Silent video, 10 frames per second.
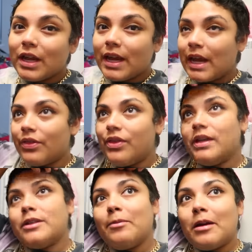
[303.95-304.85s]
Like in
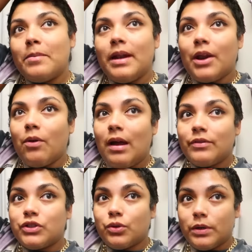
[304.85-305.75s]
this apartment, I don't have
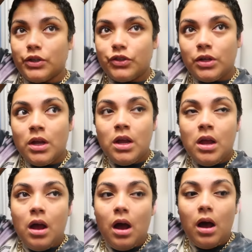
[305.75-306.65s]
a storage
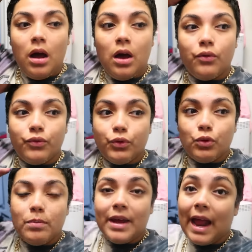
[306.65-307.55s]

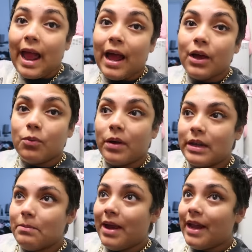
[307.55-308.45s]
room, and I had one
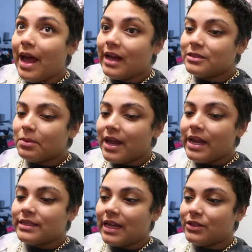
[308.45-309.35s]
in my last
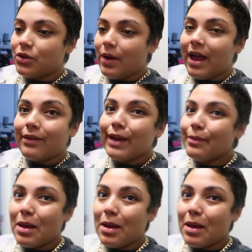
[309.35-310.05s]
place, and so I have like